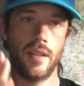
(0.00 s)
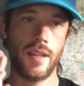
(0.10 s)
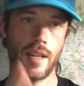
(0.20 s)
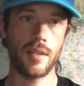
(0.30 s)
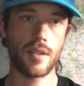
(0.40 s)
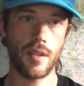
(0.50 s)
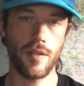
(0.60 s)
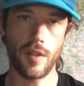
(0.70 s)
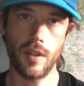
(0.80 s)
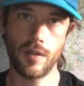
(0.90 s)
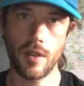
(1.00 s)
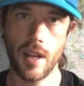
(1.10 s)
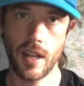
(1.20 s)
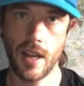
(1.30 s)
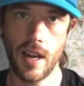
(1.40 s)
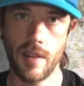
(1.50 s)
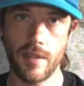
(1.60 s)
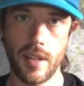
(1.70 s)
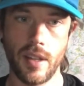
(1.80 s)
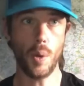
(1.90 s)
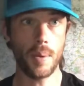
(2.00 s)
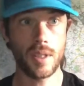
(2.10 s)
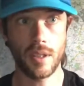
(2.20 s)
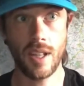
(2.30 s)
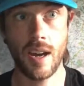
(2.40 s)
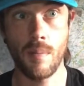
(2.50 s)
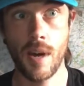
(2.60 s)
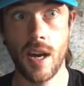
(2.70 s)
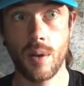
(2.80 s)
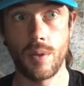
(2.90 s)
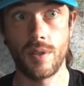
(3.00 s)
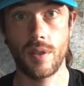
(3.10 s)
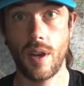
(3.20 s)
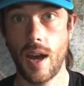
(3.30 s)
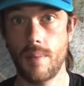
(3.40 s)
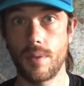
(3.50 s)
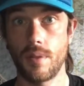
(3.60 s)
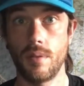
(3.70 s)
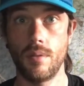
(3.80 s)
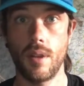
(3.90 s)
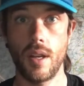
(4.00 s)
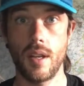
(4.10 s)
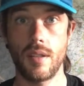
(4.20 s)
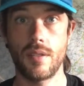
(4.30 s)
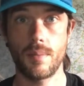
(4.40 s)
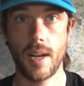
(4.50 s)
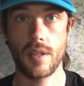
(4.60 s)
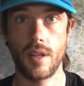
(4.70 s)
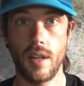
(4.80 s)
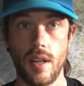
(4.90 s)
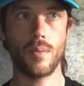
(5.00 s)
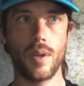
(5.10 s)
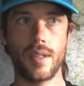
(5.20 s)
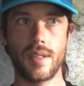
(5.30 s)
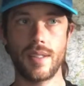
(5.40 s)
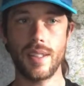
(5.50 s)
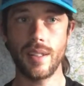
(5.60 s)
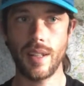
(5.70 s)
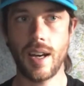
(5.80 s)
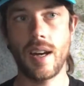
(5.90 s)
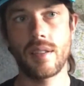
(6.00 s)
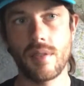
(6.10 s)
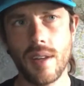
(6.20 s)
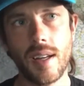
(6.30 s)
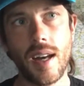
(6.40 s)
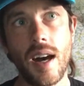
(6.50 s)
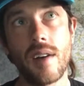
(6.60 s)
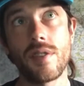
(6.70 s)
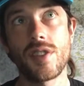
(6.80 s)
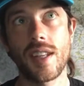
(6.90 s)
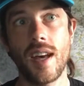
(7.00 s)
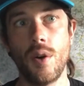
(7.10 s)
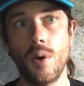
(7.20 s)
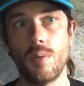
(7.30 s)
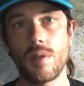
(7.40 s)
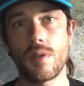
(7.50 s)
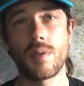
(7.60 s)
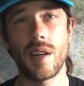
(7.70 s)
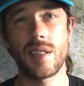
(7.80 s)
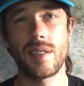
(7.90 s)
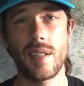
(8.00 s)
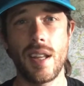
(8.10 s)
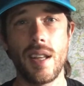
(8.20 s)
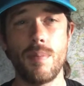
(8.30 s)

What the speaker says: then to the foot of Great Carver. Up until now Mark was absolutely smashing it. We still had Great Carver to get up, which is quite steep,